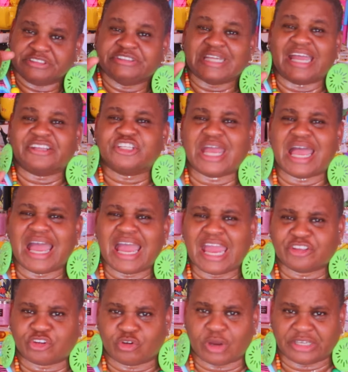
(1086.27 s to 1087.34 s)
Dot your
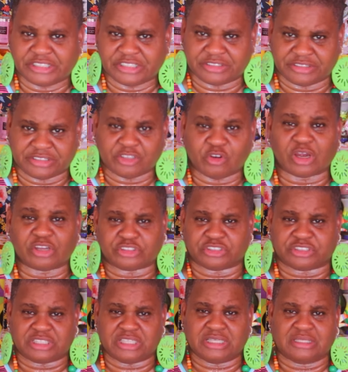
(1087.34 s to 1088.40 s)
I's, cross your
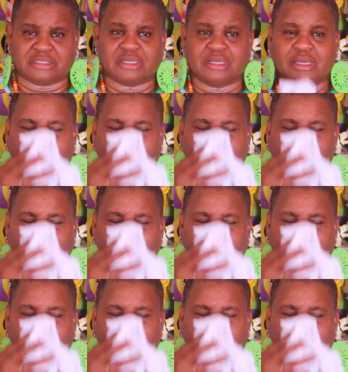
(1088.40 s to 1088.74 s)
T's.